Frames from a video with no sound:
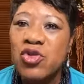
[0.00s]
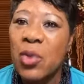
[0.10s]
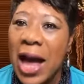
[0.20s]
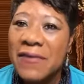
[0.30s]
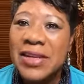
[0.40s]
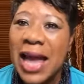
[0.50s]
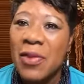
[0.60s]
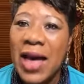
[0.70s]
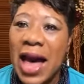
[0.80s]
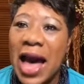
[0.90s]
was driving
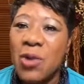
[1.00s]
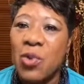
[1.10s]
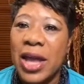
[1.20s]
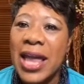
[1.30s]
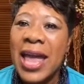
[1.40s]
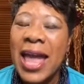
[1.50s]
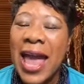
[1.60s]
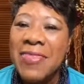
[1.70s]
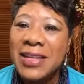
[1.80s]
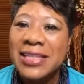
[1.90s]
down the highway
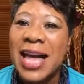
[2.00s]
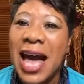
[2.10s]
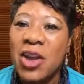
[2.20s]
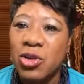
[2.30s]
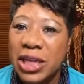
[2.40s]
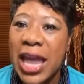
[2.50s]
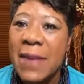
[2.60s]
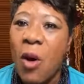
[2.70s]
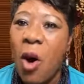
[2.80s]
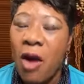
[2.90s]
and the tire
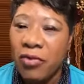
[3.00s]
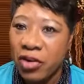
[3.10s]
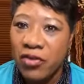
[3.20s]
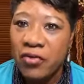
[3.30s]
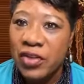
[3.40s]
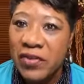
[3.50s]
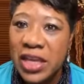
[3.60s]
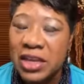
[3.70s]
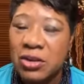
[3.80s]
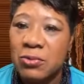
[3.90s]
came off the, the
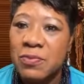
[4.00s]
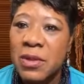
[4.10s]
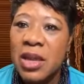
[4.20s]
vehicle